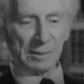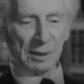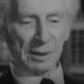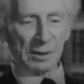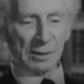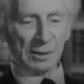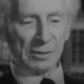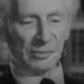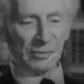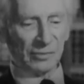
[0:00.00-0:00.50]

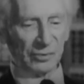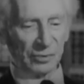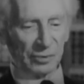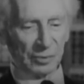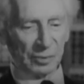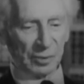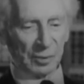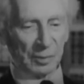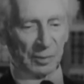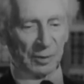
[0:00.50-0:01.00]
My own
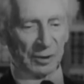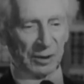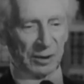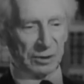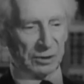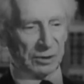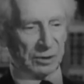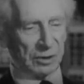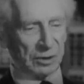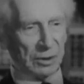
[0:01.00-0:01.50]
view would
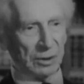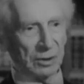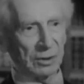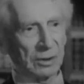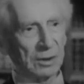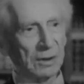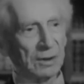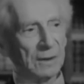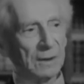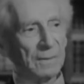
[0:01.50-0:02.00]
be
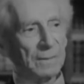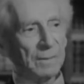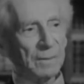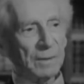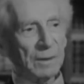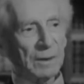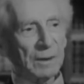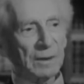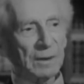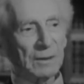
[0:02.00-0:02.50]
that
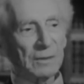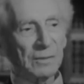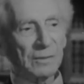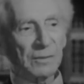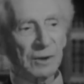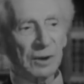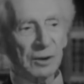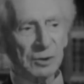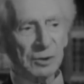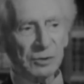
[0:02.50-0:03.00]

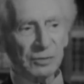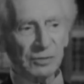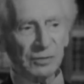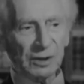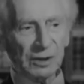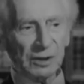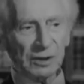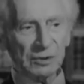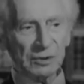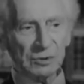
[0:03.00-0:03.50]

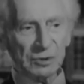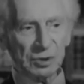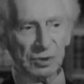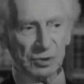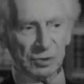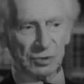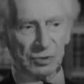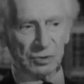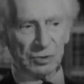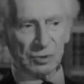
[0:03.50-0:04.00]
philosophy
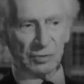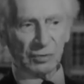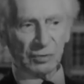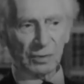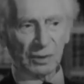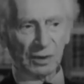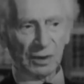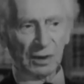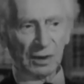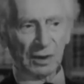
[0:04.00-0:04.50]
consists of